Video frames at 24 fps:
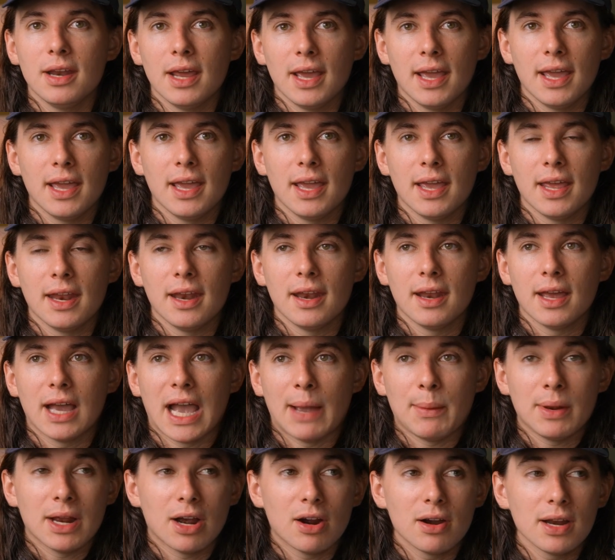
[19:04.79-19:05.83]
And I
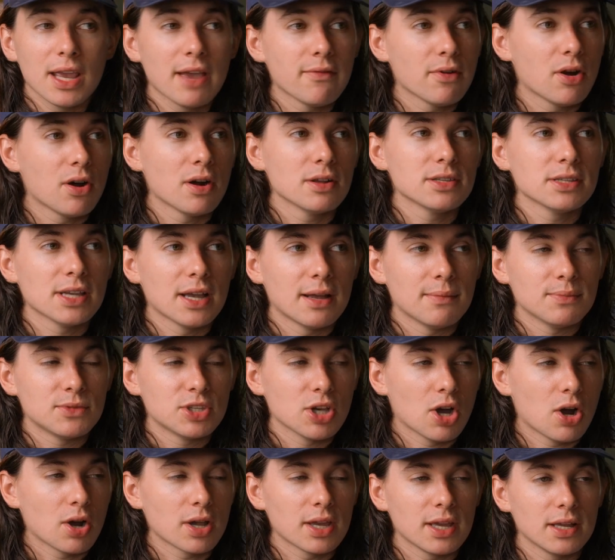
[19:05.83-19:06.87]
mean, I already have a hard time
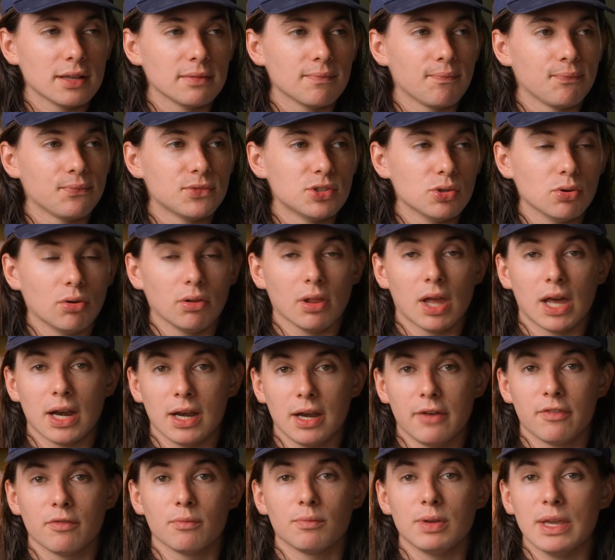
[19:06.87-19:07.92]
talking to a lot of
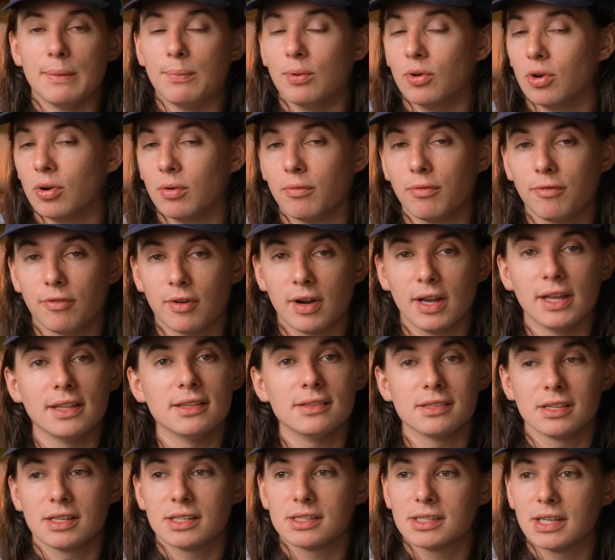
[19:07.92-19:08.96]
different people,
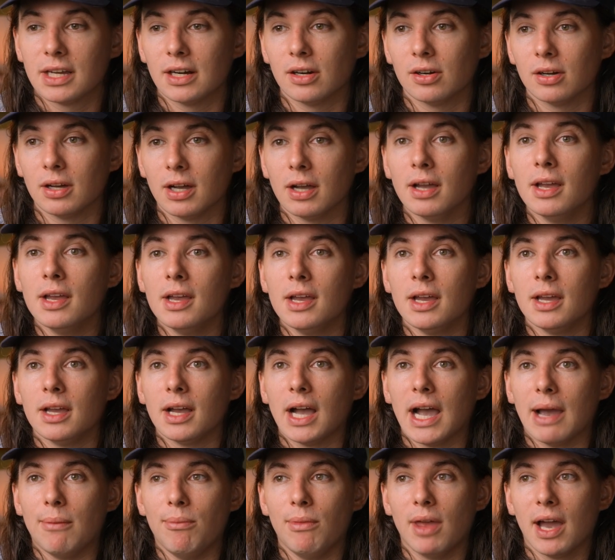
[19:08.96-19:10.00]
friends, etc.
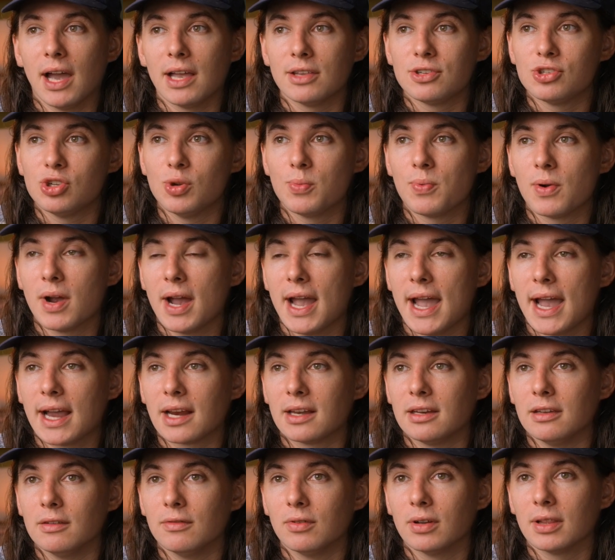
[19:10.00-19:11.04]
I'm not super
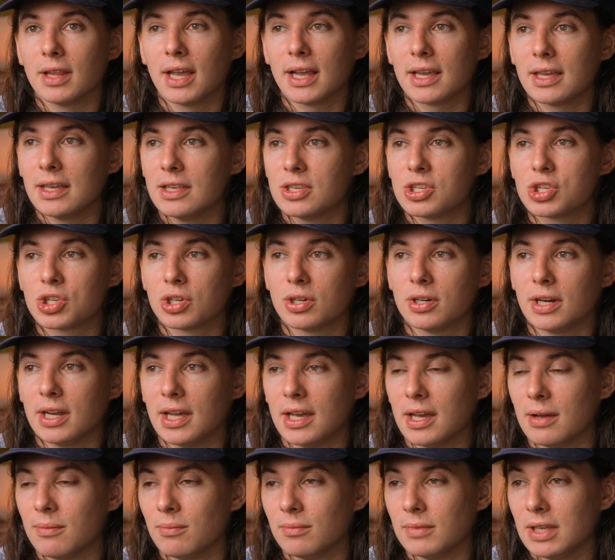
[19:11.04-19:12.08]
active on like
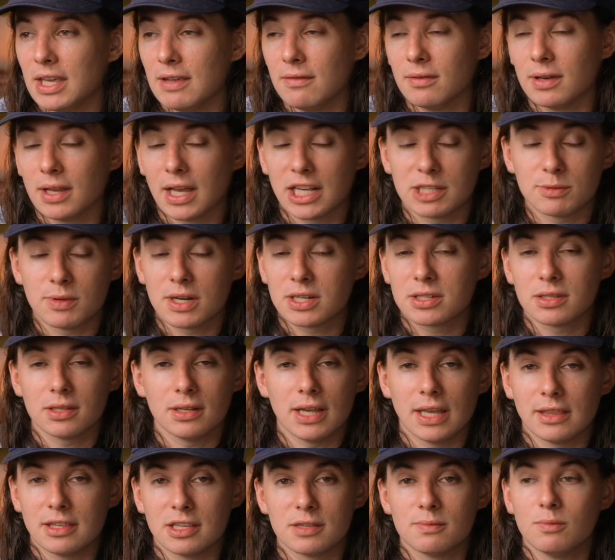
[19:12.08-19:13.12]
Instagram, even especially
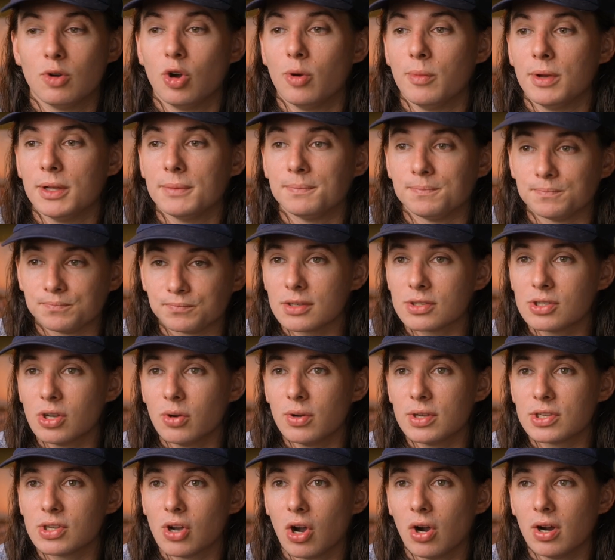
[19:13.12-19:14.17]
at this moment. So
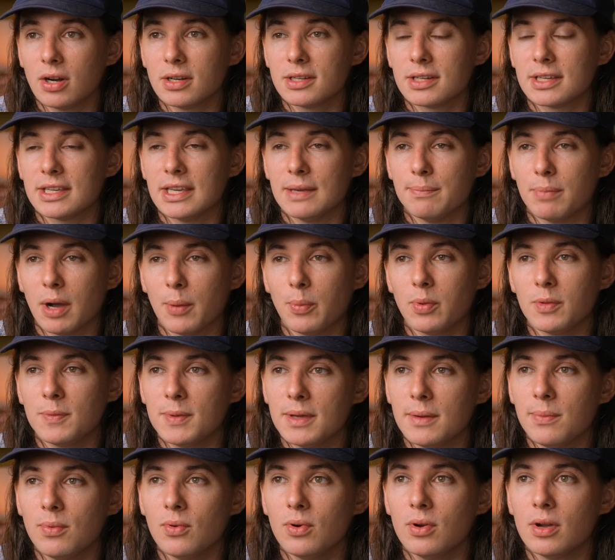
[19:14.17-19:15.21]
it's hard to keep up with
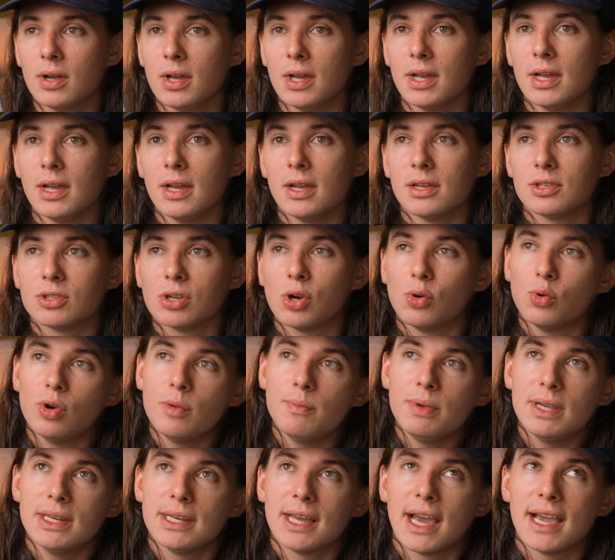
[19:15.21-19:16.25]
people. So it would
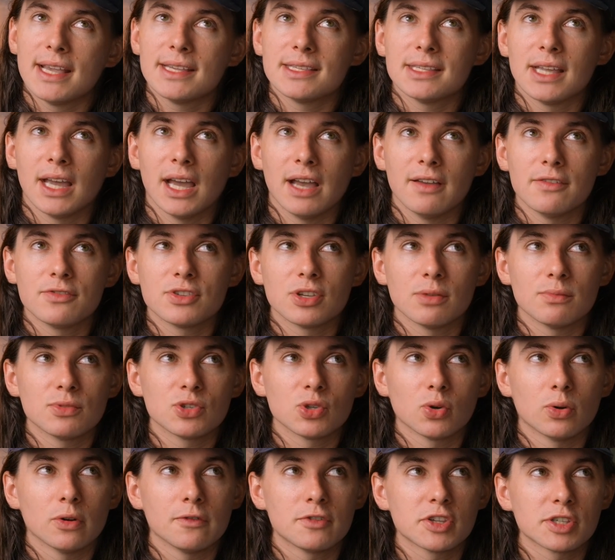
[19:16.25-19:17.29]
be nice to have some
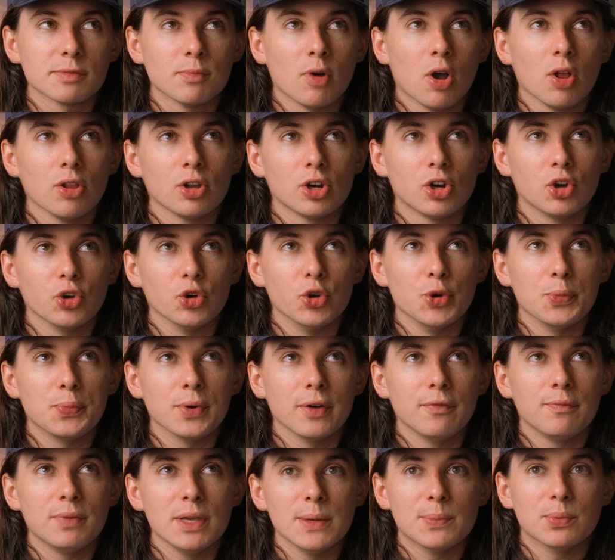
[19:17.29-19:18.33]
sort of smaller group
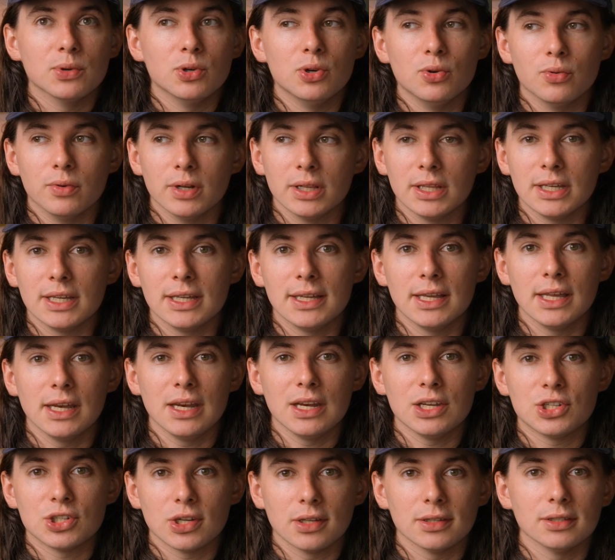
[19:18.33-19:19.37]
of people who really get
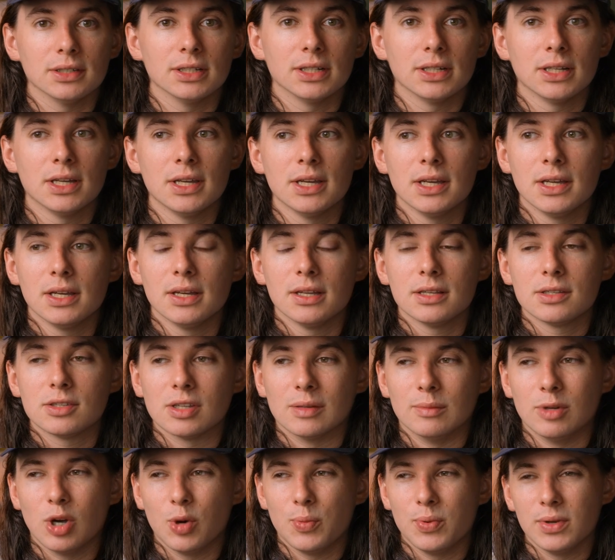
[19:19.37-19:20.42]
each other. So
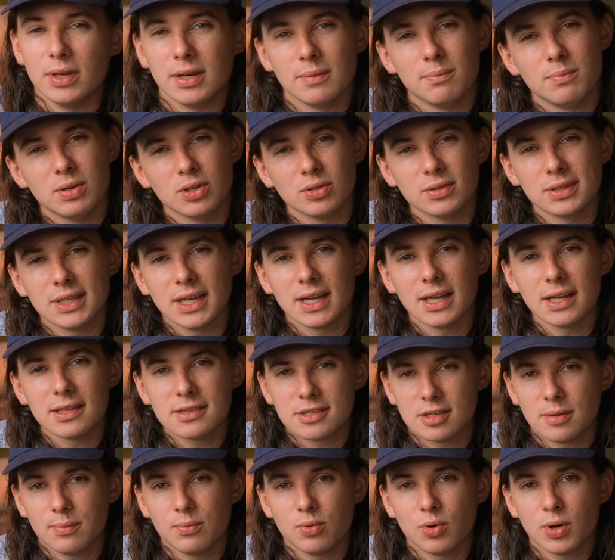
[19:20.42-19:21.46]
I'm hoping to build that at
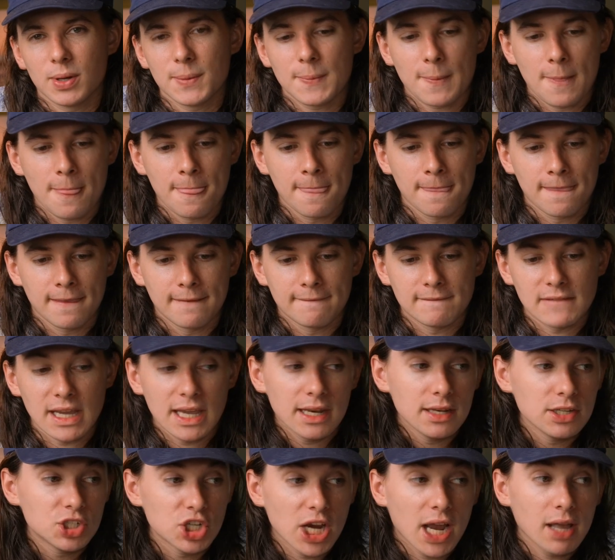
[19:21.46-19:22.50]
some point
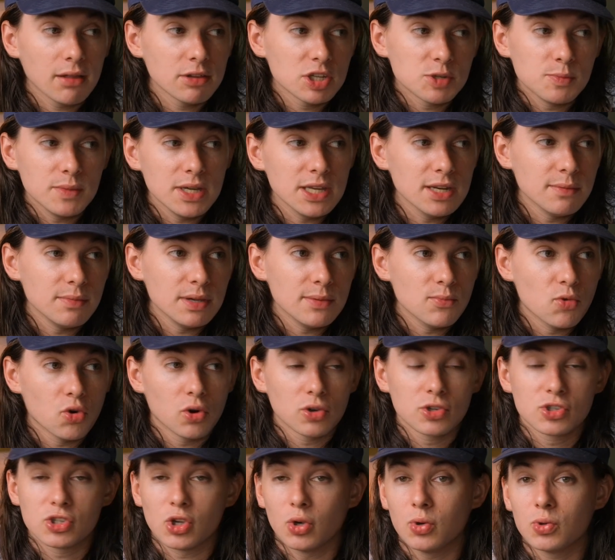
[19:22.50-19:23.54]
and challenge me to be
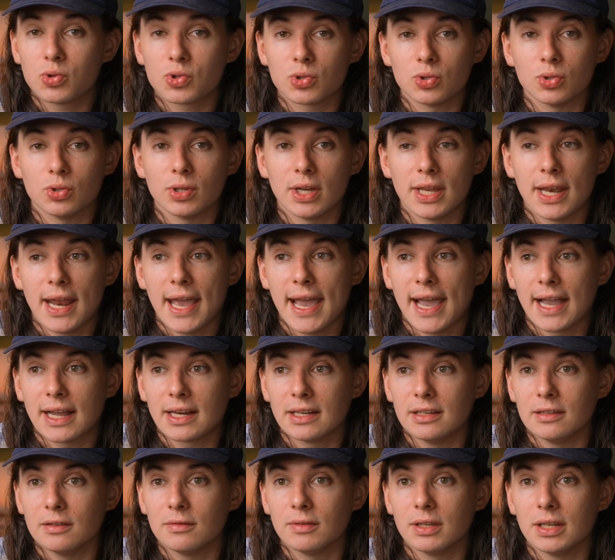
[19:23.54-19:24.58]
more social and
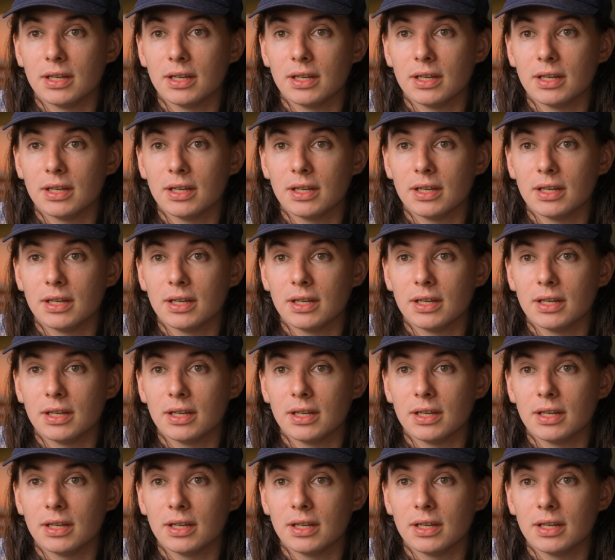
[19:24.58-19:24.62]
active.